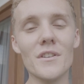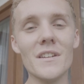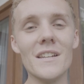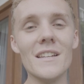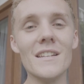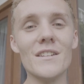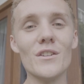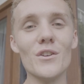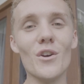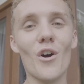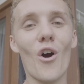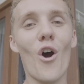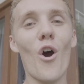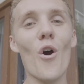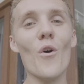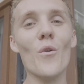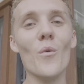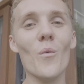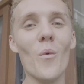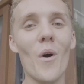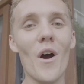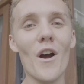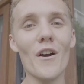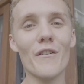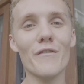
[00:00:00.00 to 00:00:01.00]
it into your
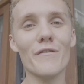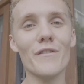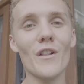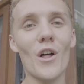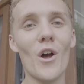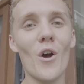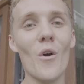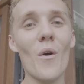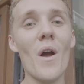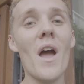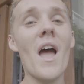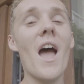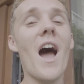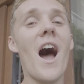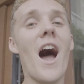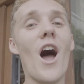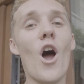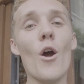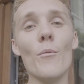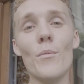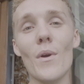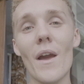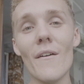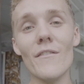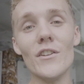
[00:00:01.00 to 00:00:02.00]
own workflow. I
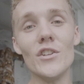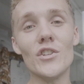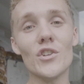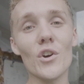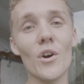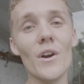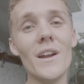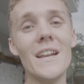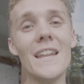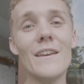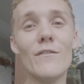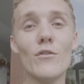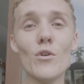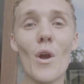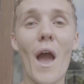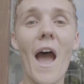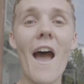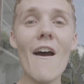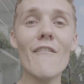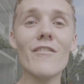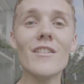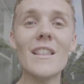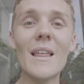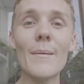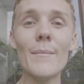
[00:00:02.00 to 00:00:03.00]
hope you have enjoyed. If you
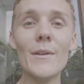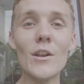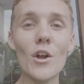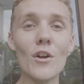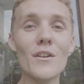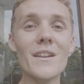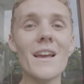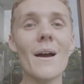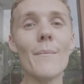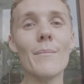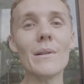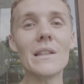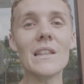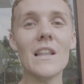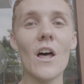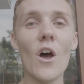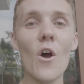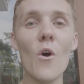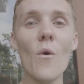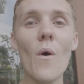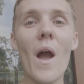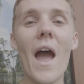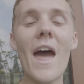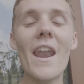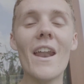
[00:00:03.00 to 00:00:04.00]
have, let me know down
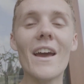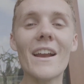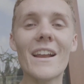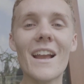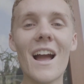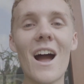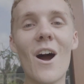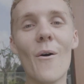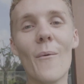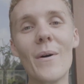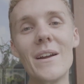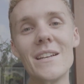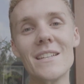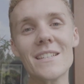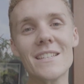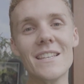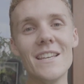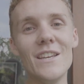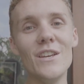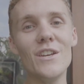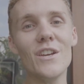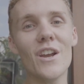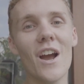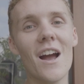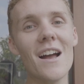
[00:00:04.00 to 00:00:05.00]
below and I can't wait to
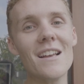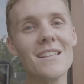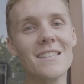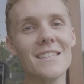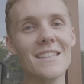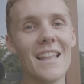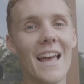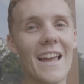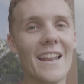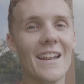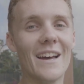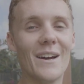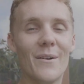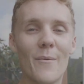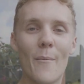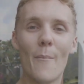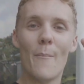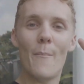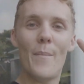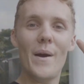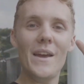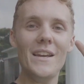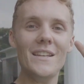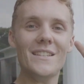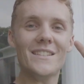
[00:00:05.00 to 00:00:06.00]
see you guys later.
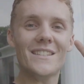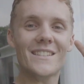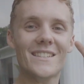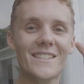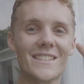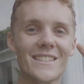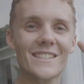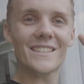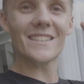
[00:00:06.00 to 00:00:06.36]
Peace.